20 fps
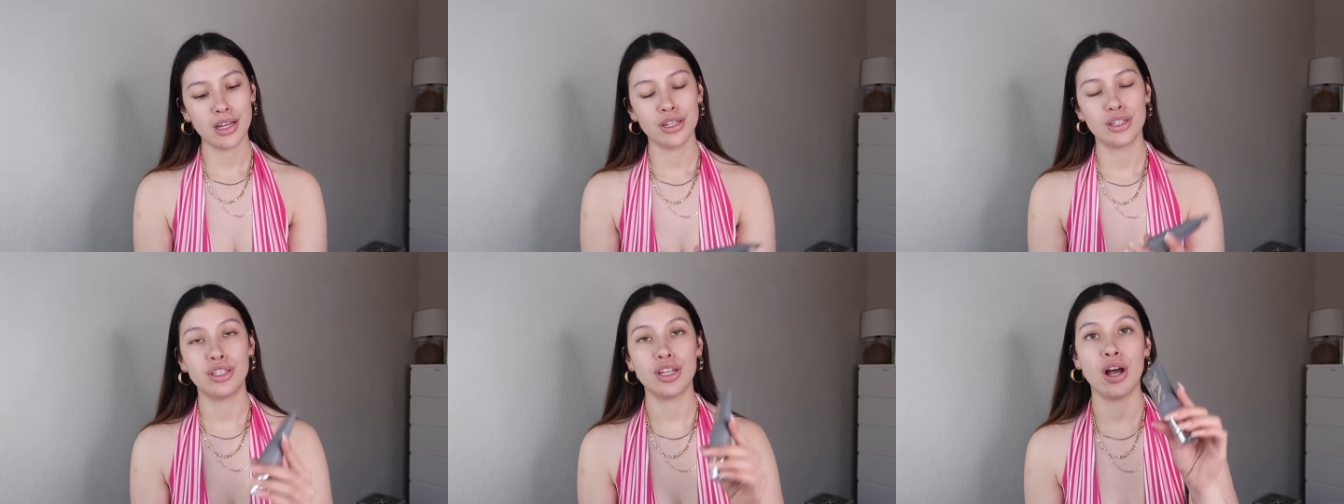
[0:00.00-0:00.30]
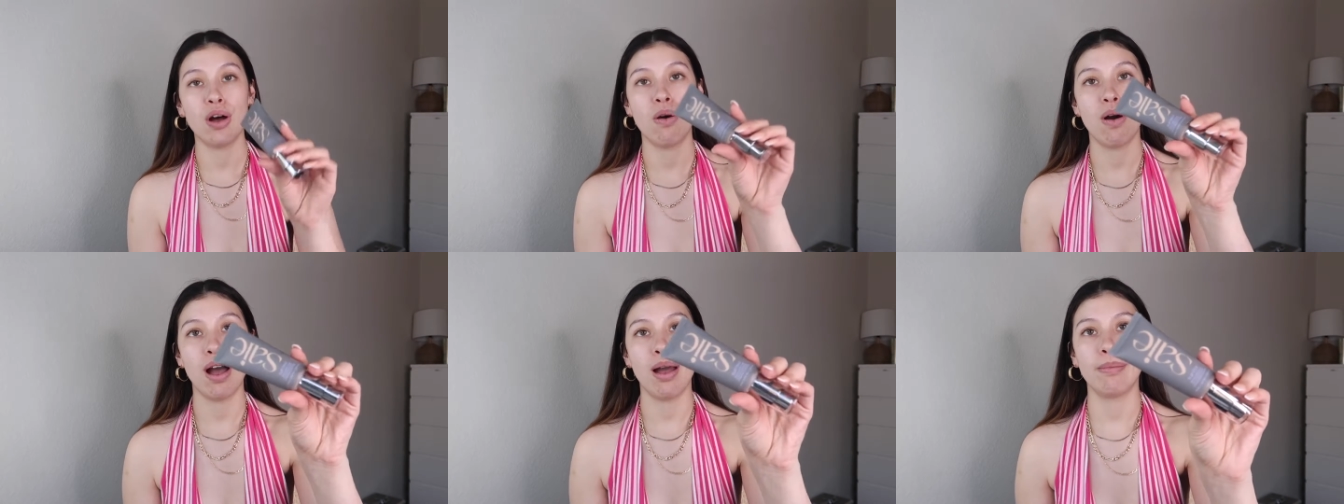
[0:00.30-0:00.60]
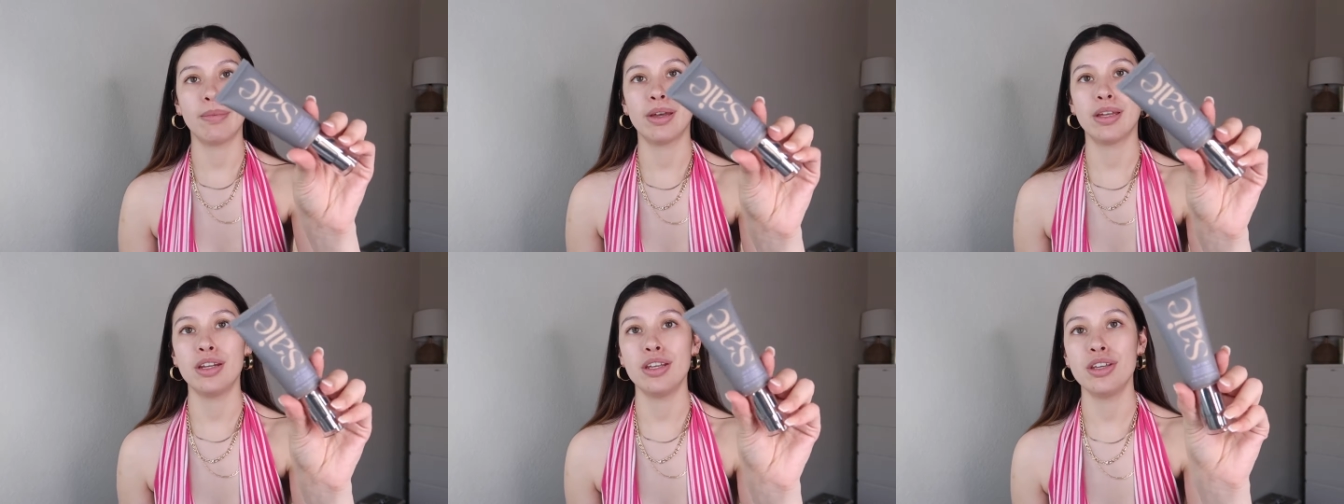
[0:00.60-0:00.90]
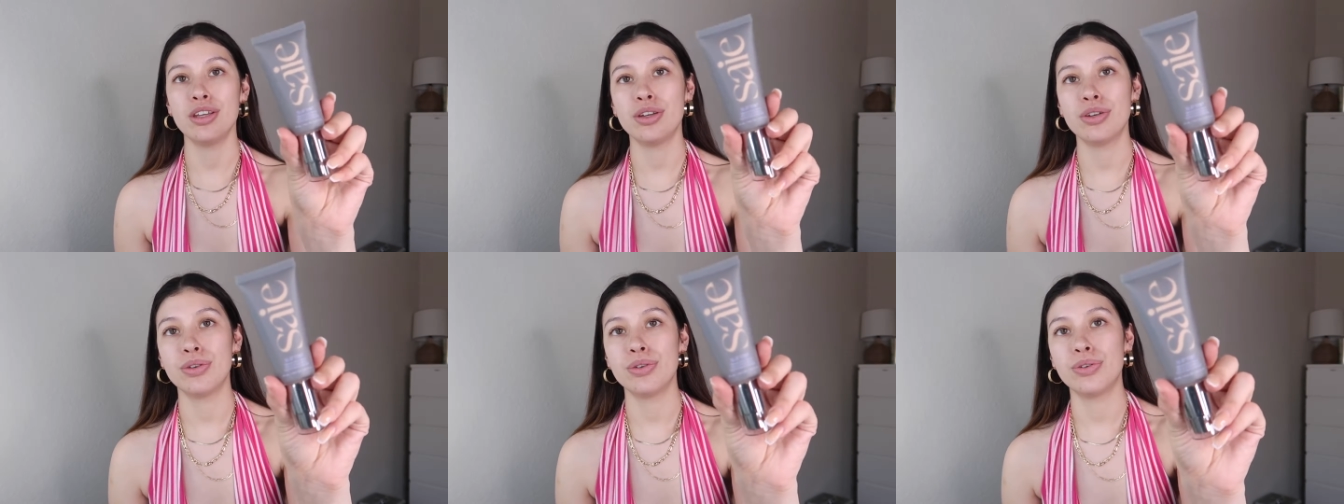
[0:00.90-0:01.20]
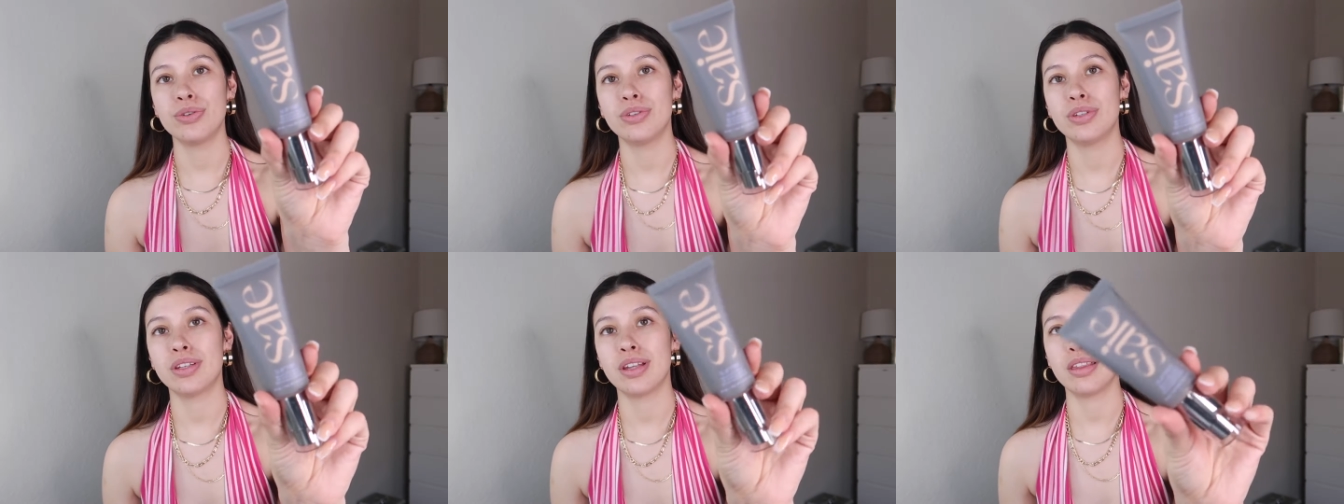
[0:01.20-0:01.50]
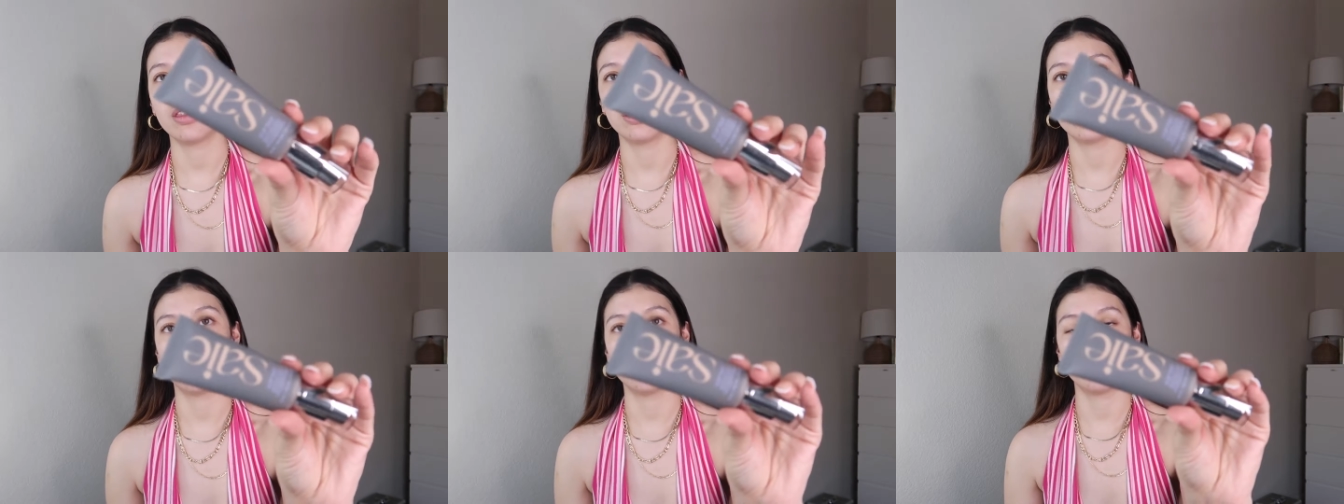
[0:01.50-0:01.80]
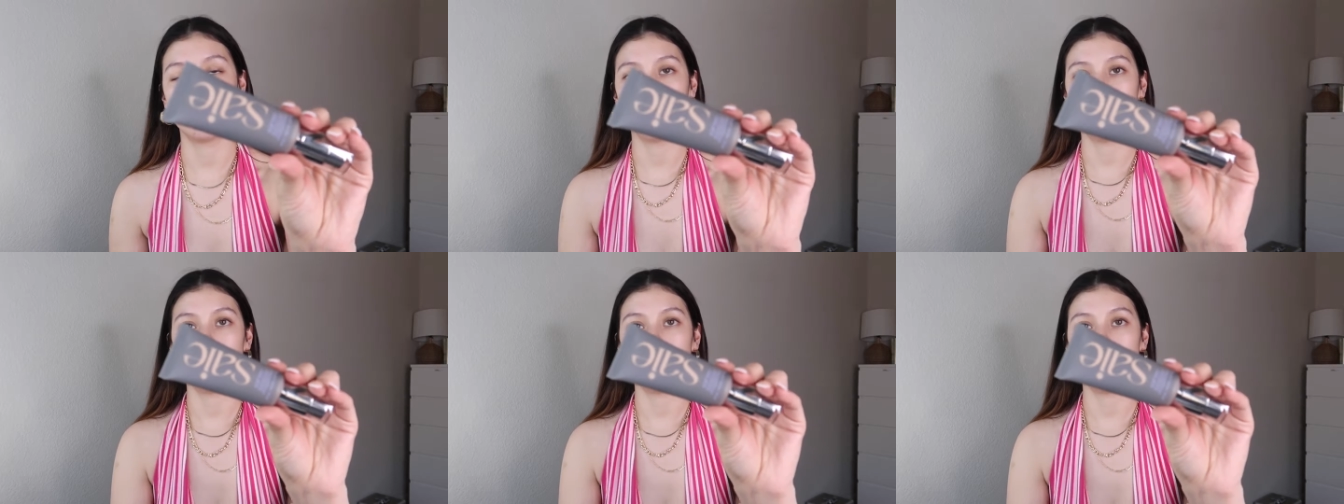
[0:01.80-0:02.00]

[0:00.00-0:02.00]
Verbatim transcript: So I'm gonna use this